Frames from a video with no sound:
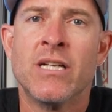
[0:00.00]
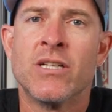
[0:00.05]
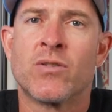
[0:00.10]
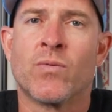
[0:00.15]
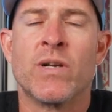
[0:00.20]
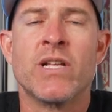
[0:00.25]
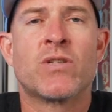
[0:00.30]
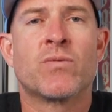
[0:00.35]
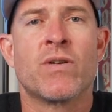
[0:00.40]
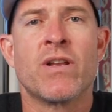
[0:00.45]

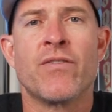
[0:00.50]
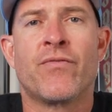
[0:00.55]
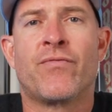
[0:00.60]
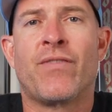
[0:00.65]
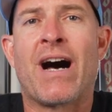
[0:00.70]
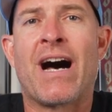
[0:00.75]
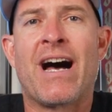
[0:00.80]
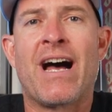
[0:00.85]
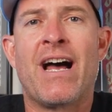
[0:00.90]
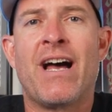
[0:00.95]

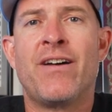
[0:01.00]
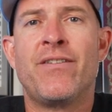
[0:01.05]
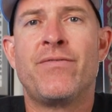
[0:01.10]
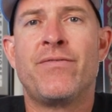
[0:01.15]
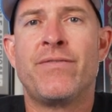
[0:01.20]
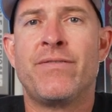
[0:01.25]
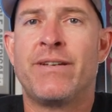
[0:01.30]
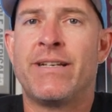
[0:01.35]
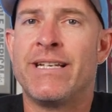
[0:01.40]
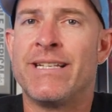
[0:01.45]

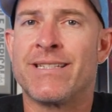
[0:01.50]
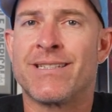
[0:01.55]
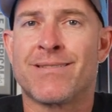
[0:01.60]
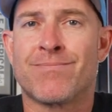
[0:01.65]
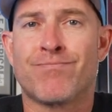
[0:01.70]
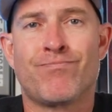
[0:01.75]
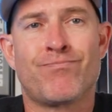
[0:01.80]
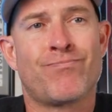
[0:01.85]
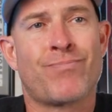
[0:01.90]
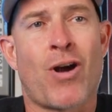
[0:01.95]
2025
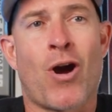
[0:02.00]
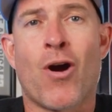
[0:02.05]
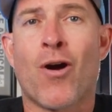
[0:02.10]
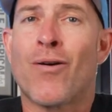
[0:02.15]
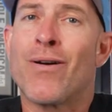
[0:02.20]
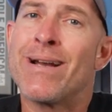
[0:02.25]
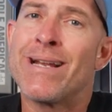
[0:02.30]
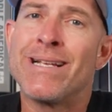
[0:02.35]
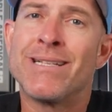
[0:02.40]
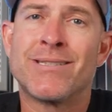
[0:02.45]
is
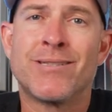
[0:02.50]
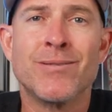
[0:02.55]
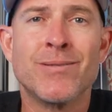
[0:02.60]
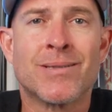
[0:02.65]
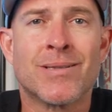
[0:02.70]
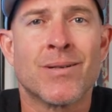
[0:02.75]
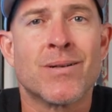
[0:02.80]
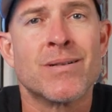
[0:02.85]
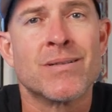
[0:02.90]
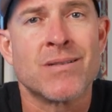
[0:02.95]
already
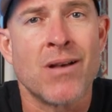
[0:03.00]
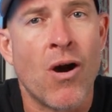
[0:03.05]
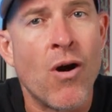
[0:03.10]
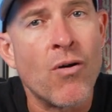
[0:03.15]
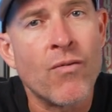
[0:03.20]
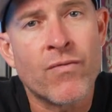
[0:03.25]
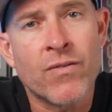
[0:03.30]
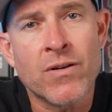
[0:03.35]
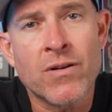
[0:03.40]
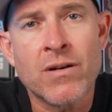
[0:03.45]
2/3
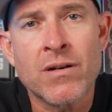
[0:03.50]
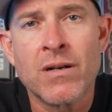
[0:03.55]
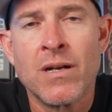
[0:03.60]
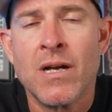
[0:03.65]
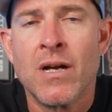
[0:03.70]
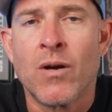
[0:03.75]
over.